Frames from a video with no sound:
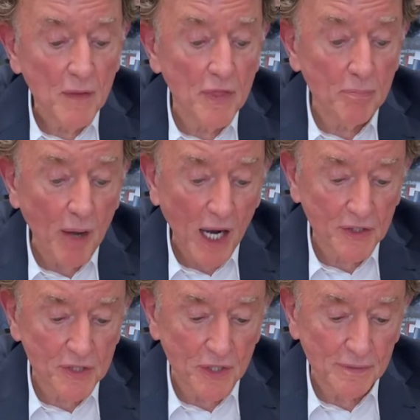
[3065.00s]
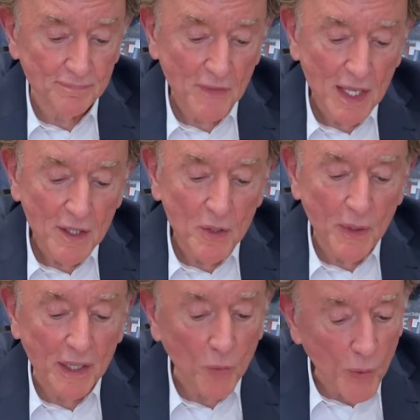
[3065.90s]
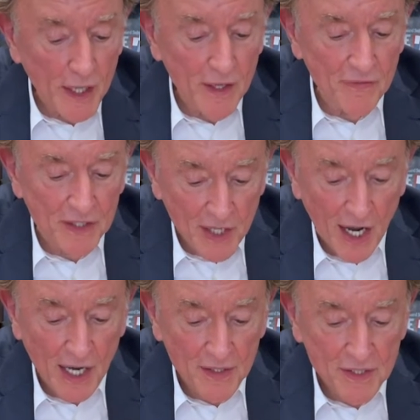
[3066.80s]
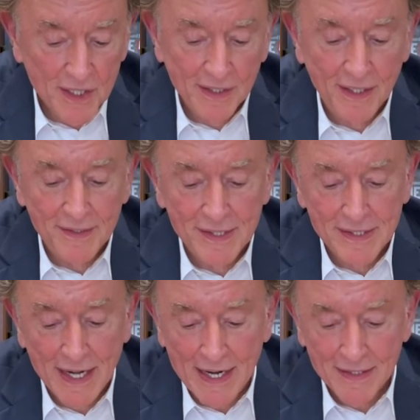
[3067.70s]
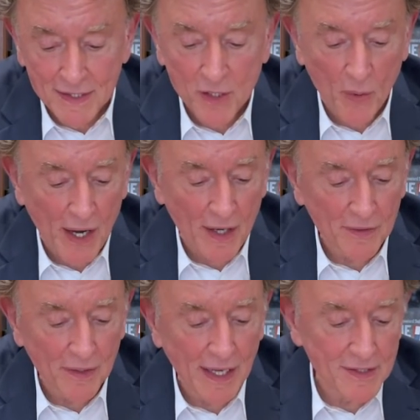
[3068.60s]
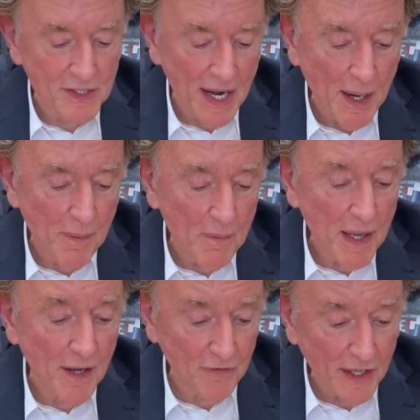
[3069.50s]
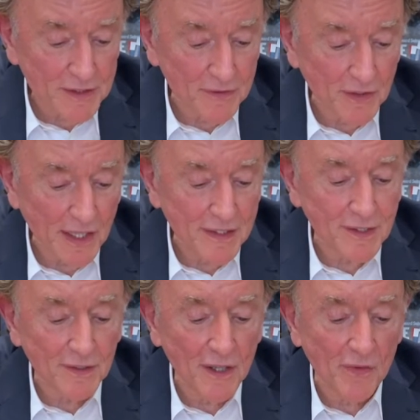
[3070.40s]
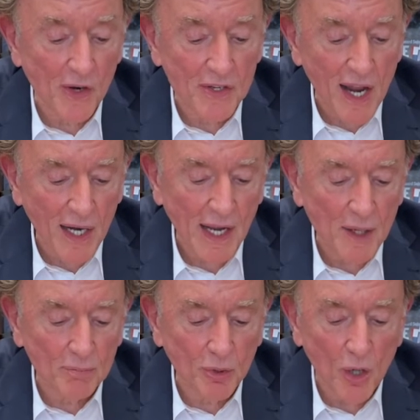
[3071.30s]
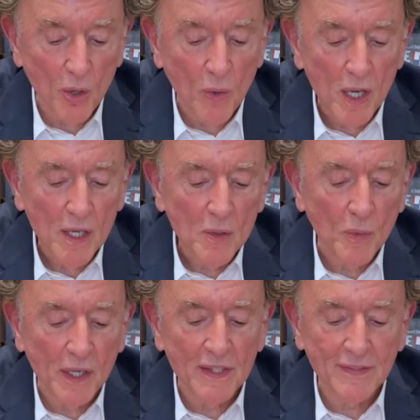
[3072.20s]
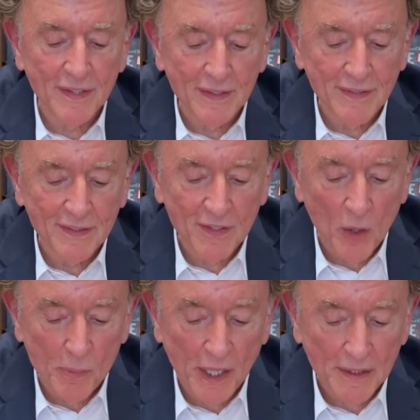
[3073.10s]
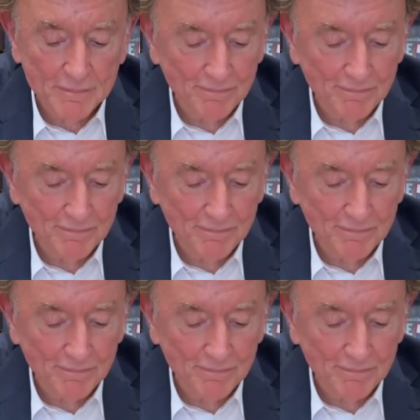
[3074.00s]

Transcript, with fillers: the boxer who can weave and dodge, can stand his ground, can jab effectively and deliver a knockout blow when he sees his opening.